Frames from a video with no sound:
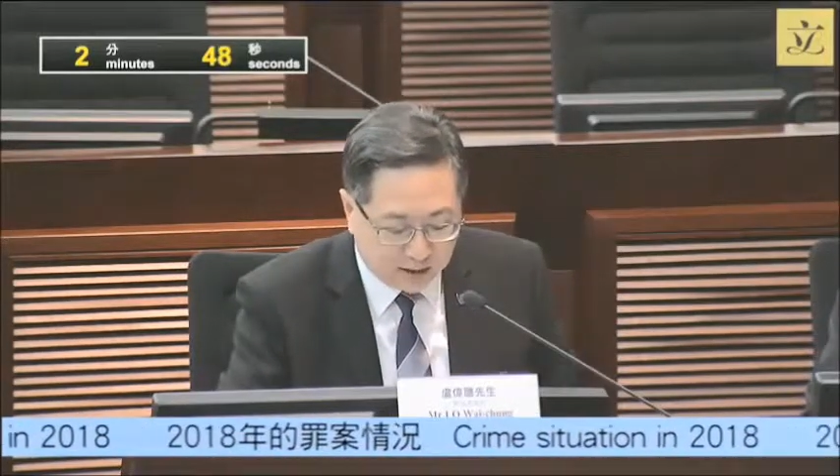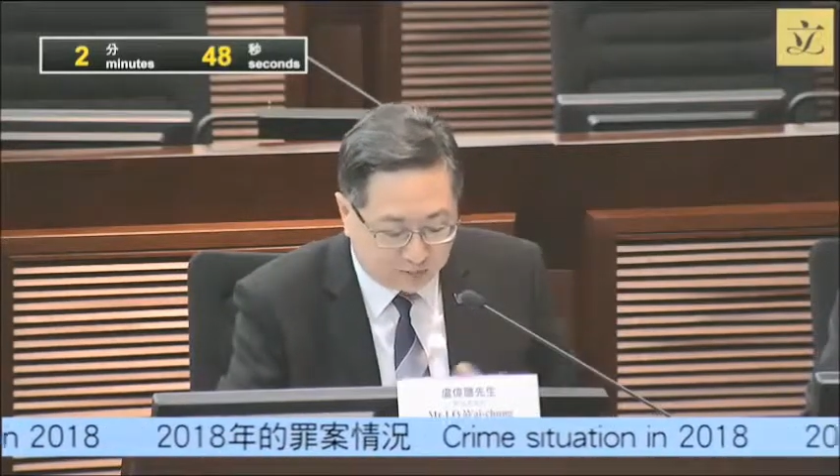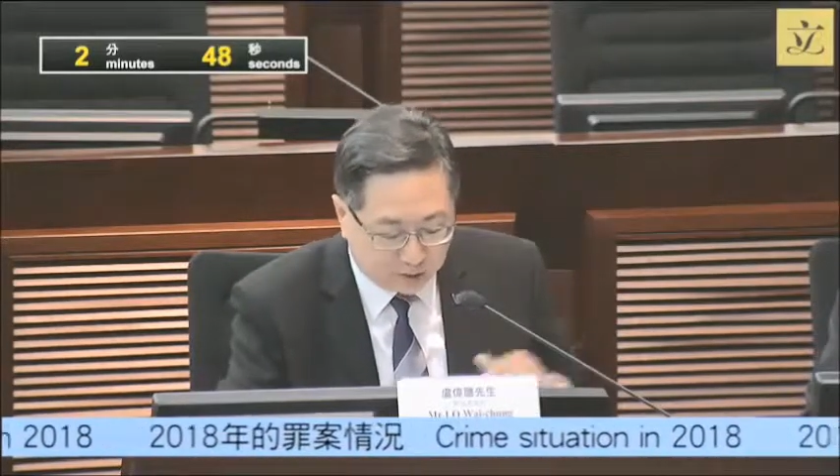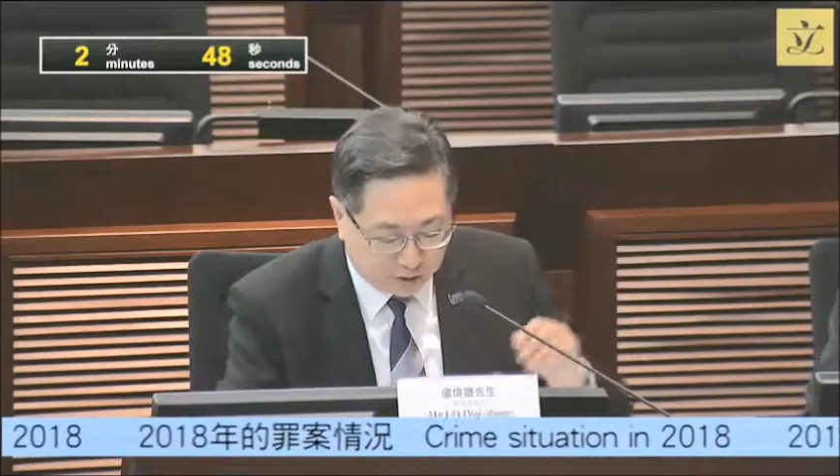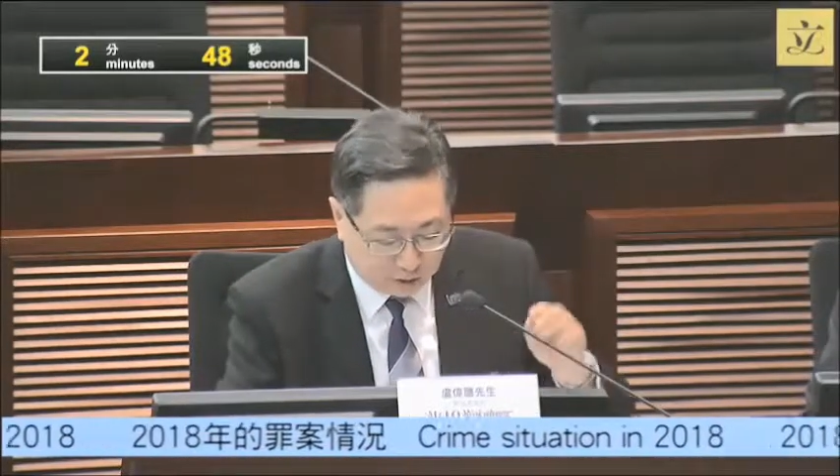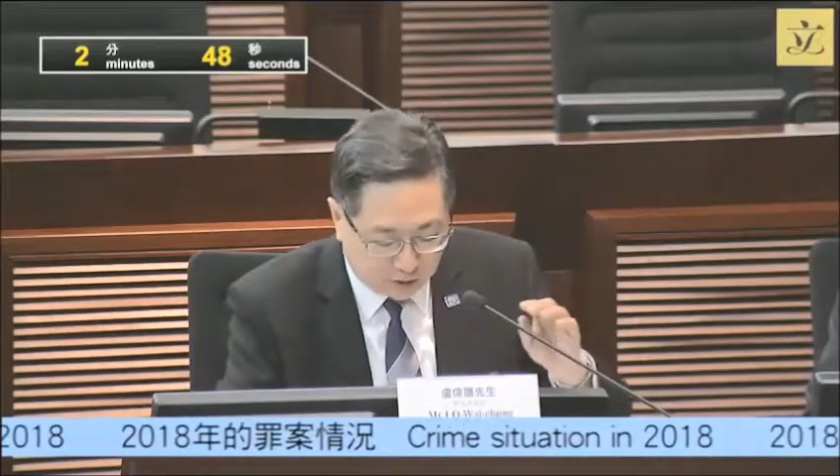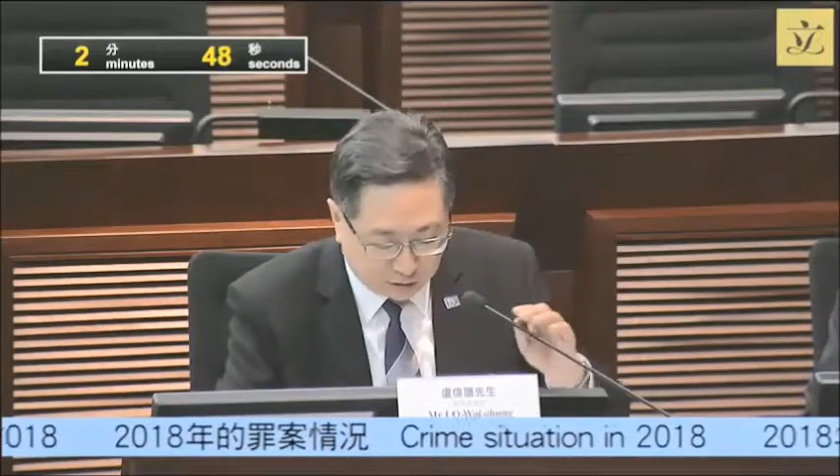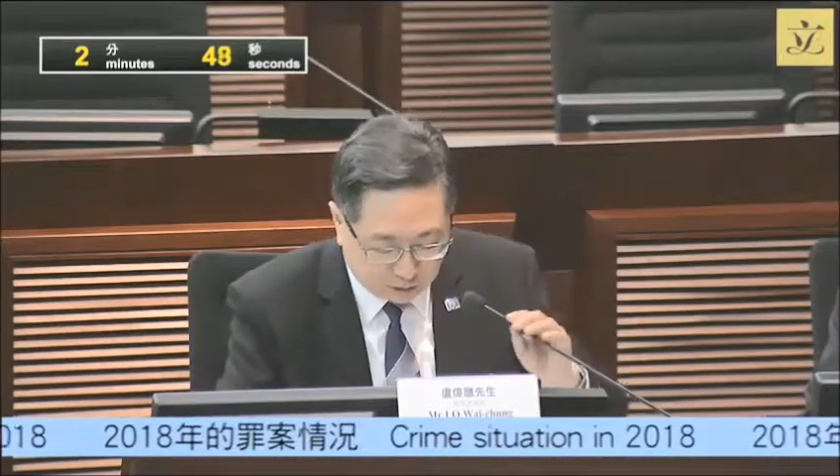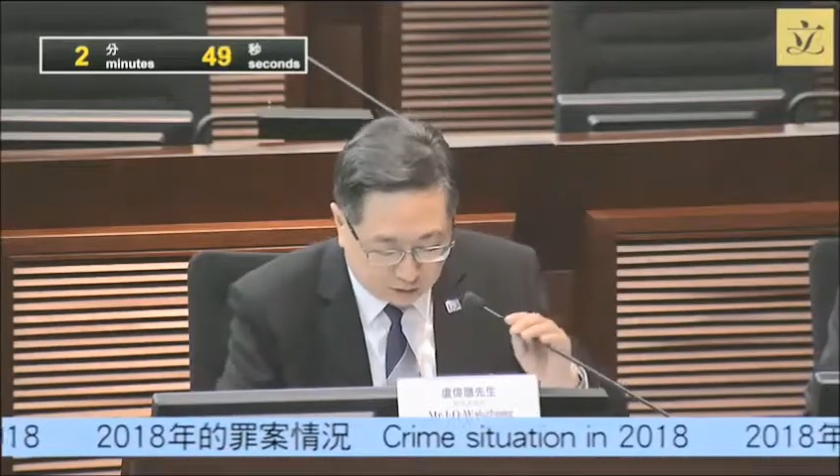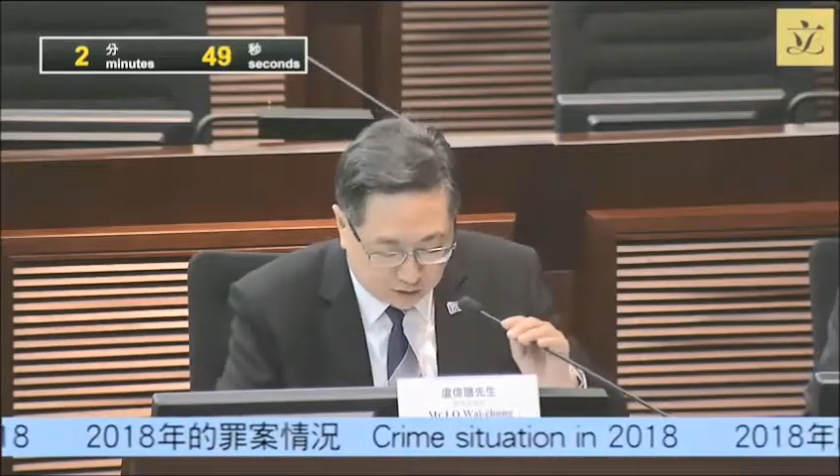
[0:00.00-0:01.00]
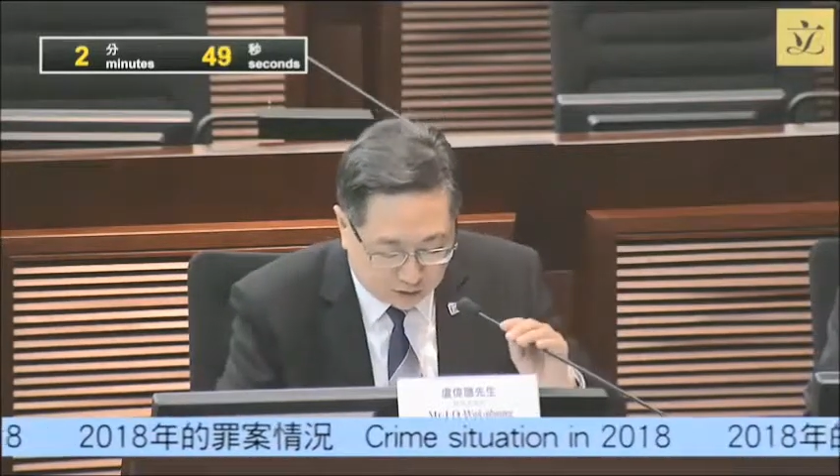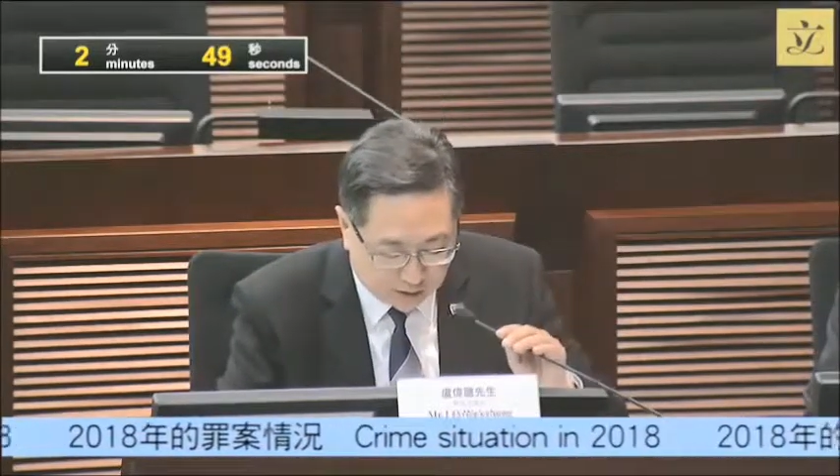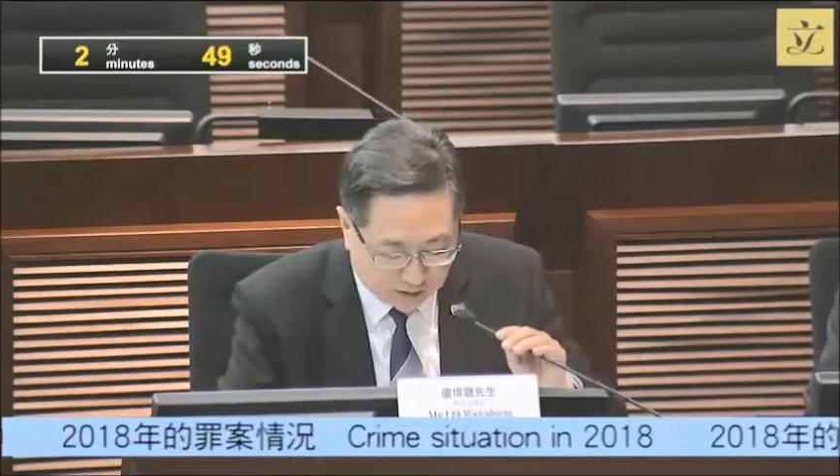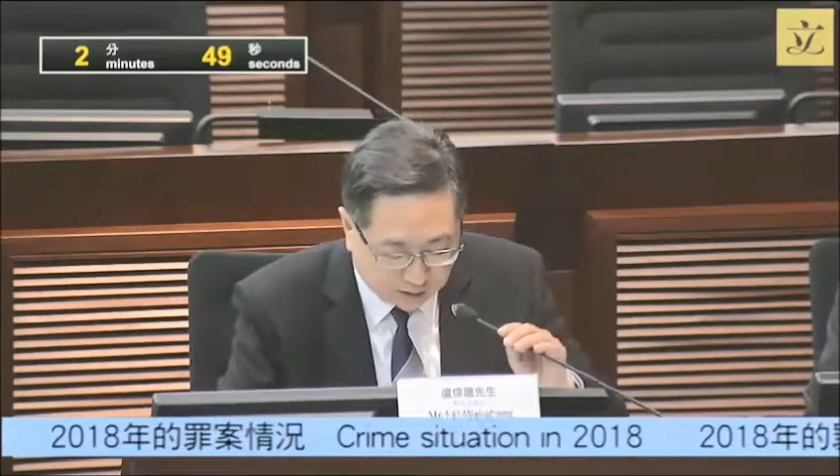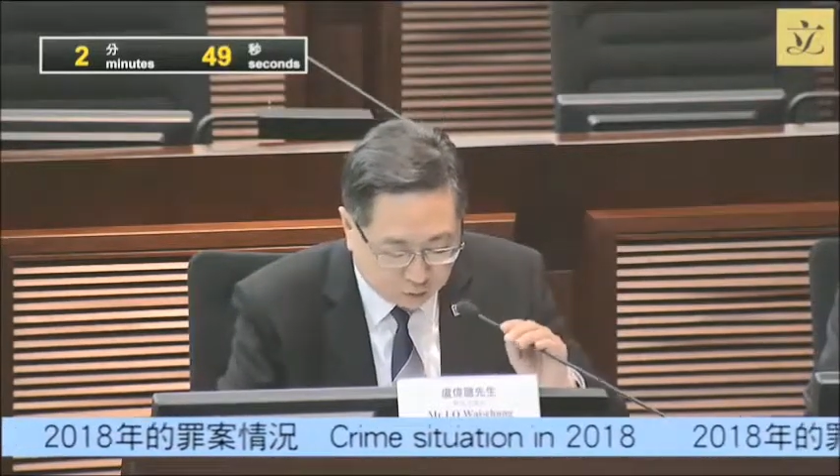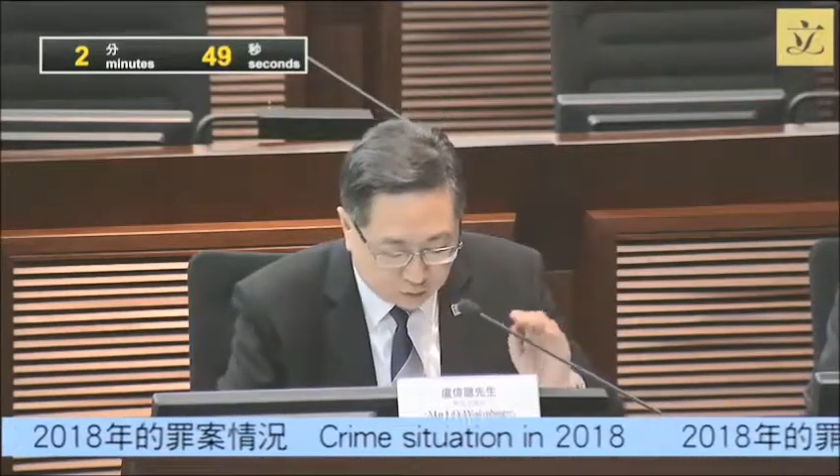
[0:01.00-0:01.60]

cryptocurrency,